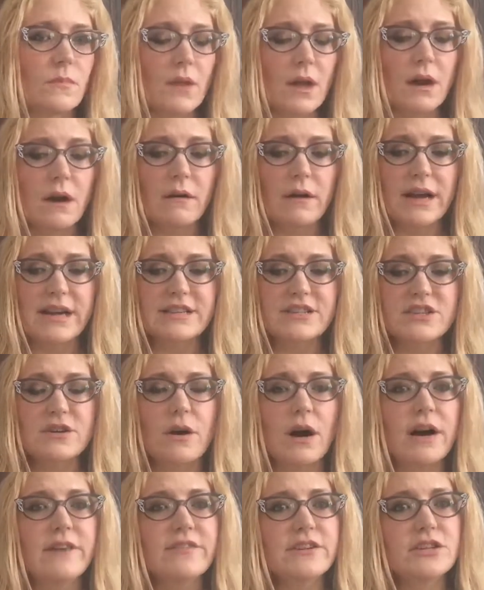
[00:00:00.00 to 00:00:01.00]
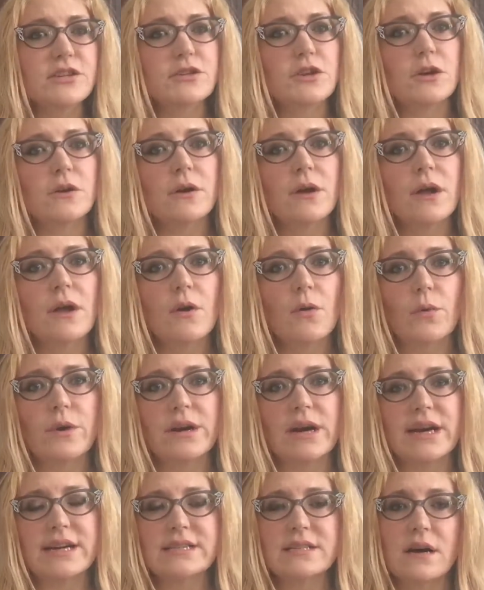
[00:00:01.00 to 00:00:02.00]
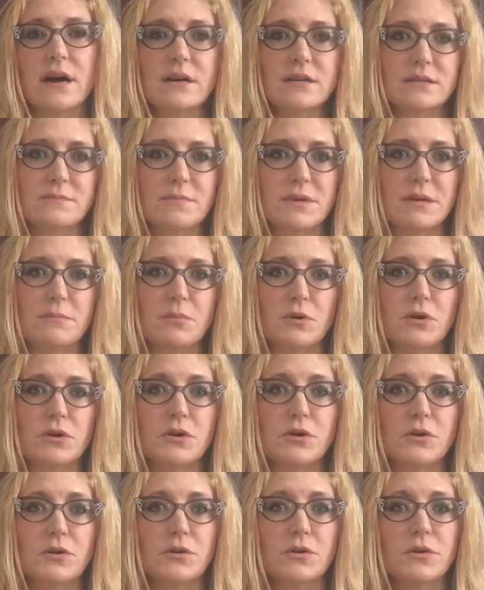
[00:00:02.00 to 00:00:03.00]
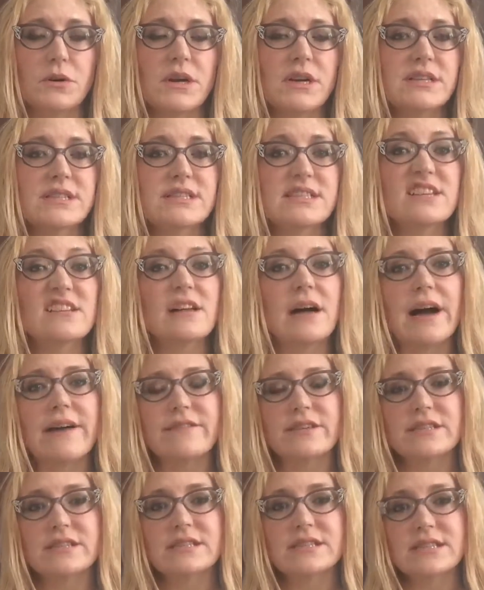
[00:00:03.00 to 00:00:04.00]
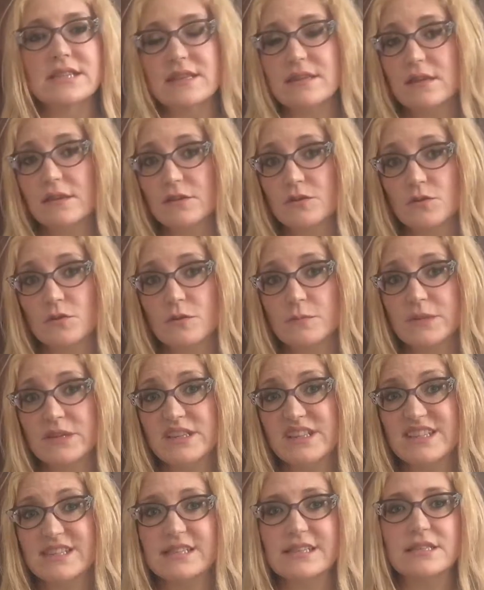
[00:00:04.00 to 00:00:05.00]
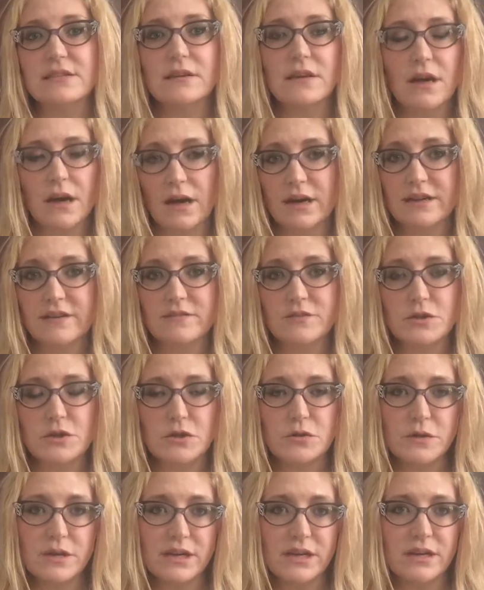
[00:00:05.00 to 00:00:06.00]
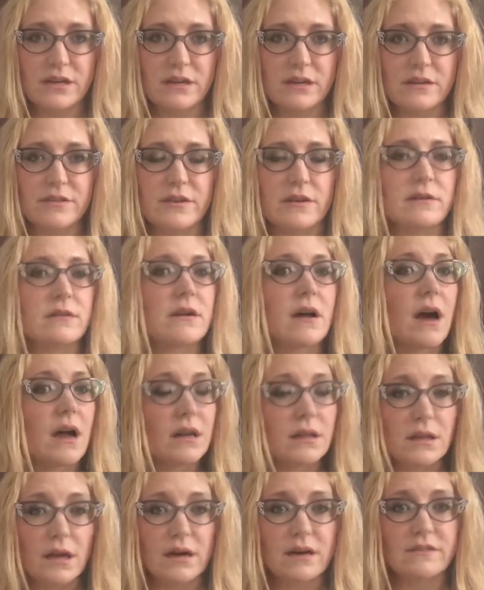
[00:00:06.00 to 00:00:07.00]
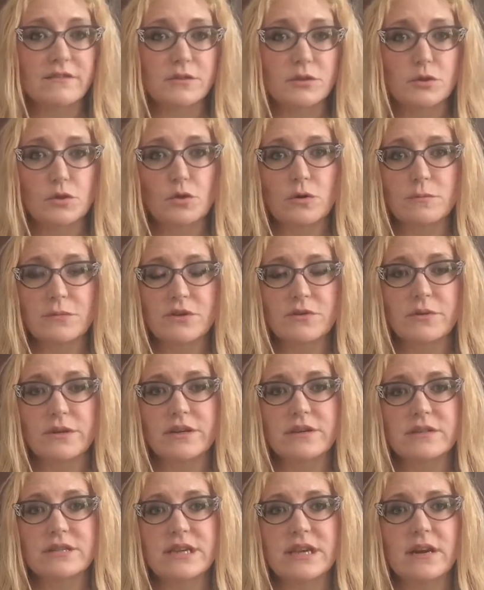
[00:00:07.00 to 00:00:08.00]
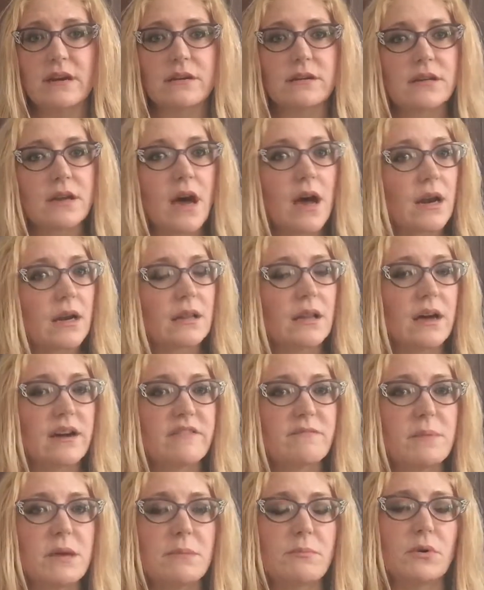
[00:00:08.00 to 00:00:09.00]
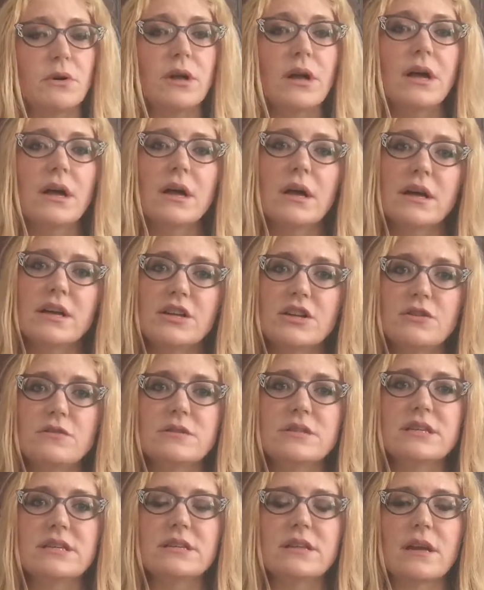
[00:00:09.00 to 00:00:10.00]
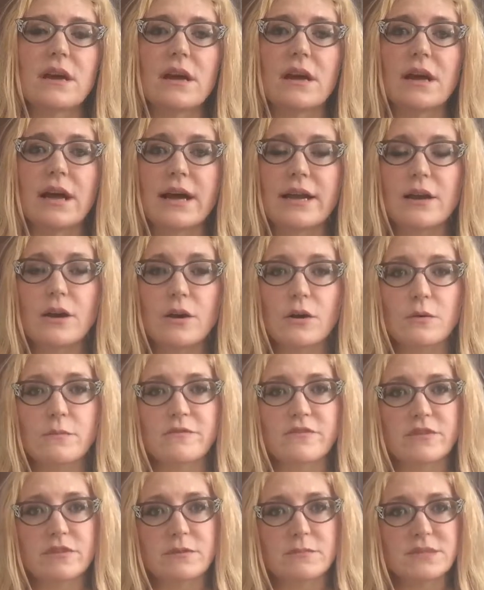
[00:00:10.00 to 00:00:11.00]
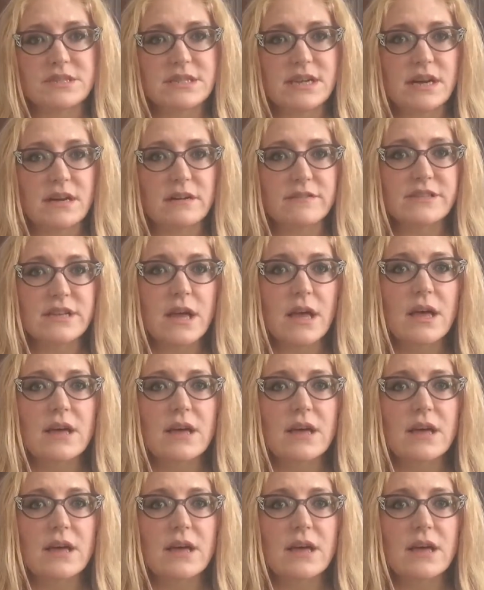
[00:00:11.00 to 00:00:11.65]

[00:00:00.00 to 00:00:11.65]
All right, so often, you know, when I talk to people who still haven't seen the Lenormand, it's still kind of new here. There are not a lot of Lenormand readers here, and not a lot of people use it uh, at home for themselves.